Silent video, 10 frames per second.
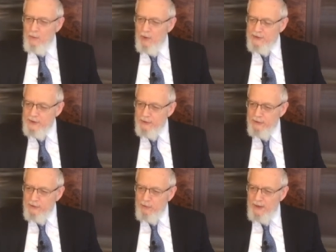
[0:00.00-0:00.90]
wants
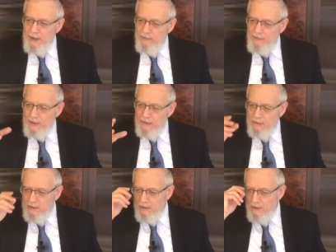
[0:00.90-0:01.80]
to create a
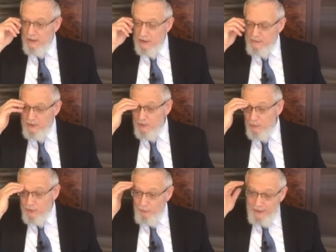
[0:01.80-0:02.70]
fund, and this person
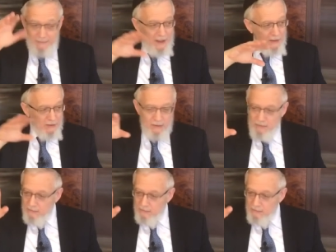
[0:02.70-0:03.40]
was a rainmaker